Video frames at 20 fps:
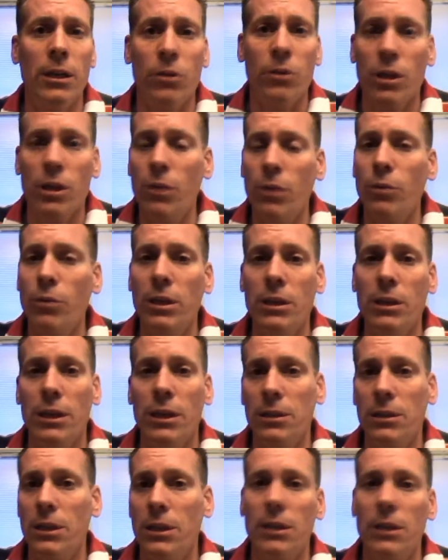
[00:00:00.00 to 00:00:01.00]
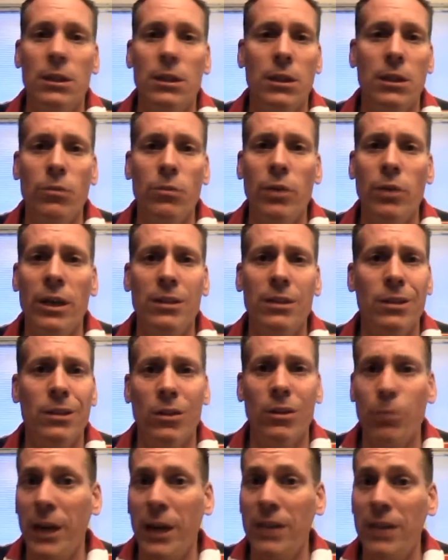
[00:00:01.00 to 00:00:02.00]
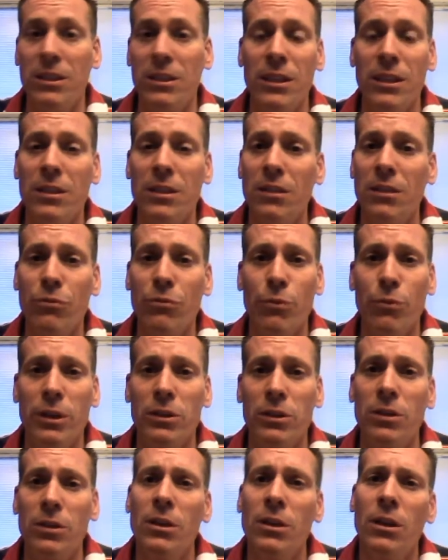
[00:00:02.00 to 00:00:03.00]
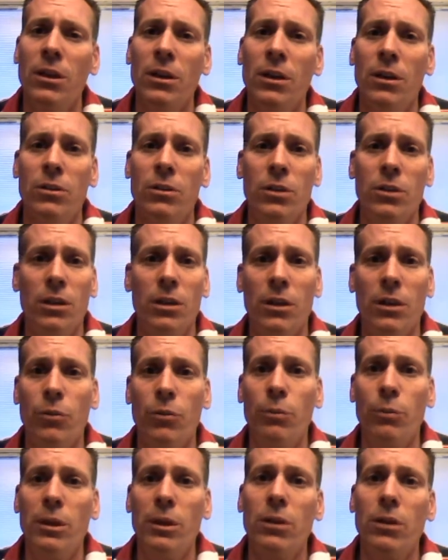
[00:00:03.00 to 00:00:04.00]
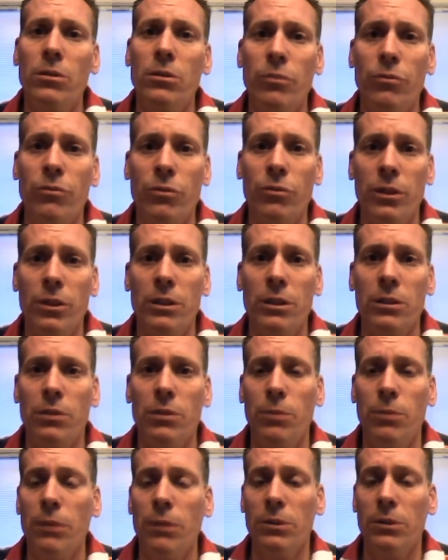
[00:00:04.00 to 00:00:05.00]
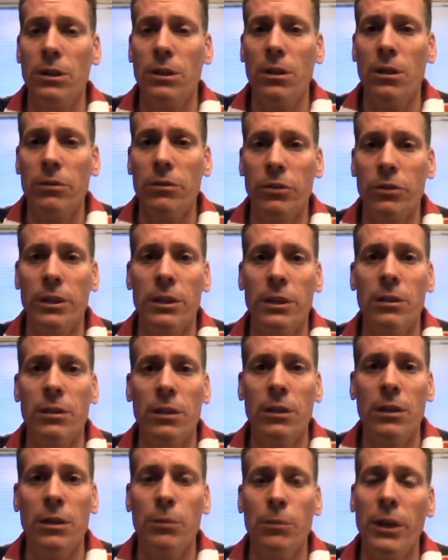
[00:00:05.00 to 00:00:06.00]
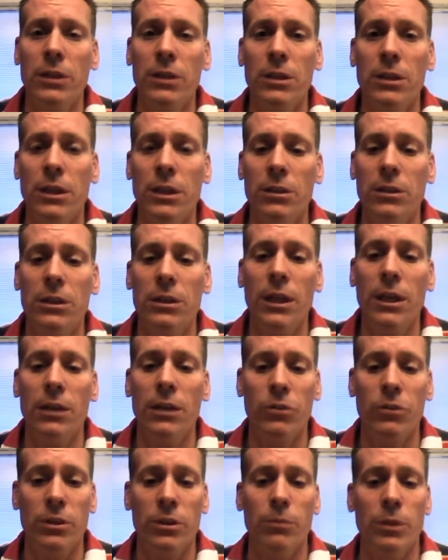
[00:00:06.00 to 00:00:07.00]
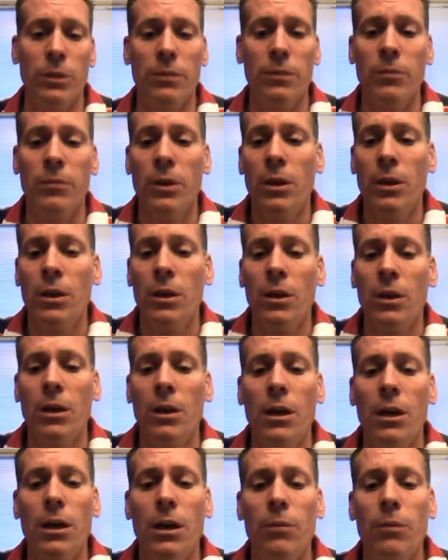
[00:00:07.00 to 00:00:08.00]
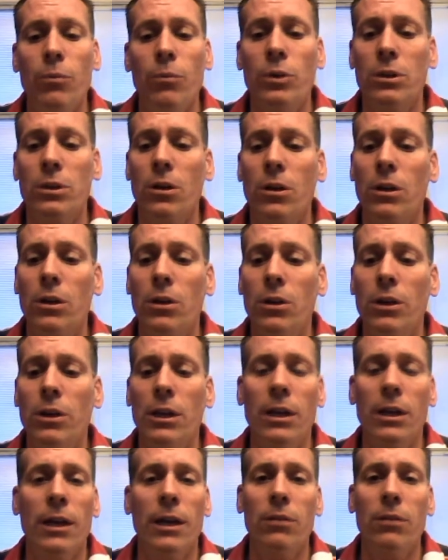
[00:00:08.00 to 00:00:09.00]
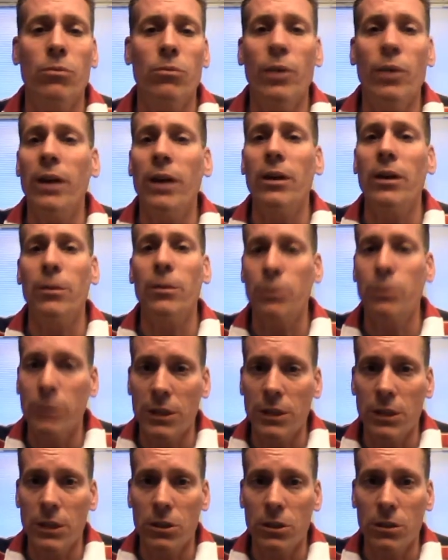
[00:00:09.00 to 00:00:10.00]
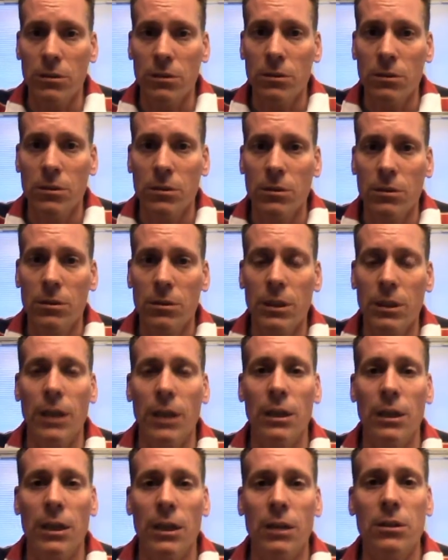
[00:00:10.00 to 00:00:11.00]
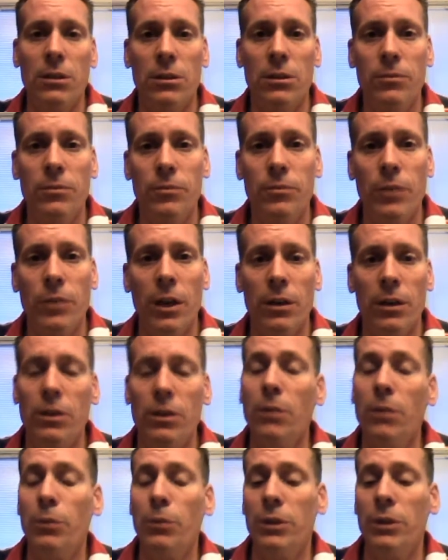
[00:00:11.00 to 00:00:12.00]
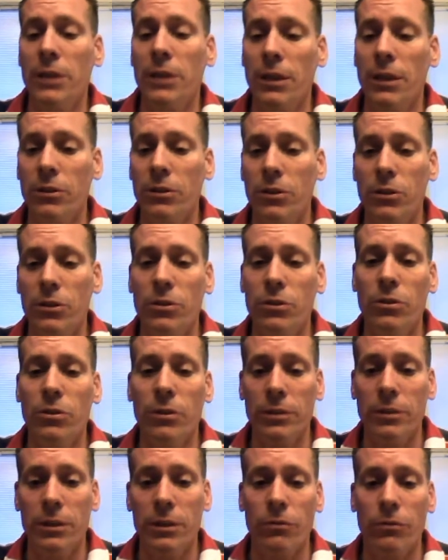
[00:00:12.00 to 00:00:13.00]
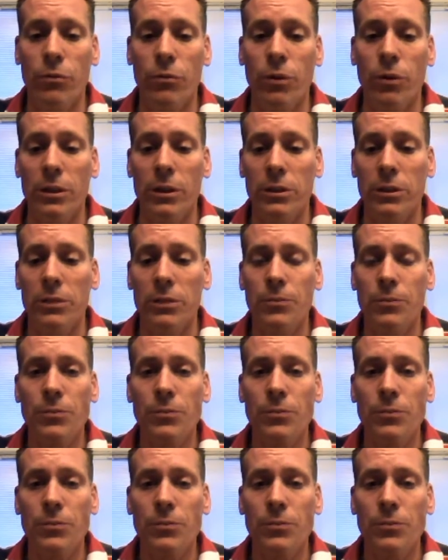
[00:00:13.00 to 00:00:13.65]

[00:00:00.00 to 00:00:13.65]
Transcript: Can we dissect it in ways, paginate the information so that it would be useful for us to be able to deliver it in a paginated state or something. We started looking at route optimization techniques and companies out there to do all stuff for us.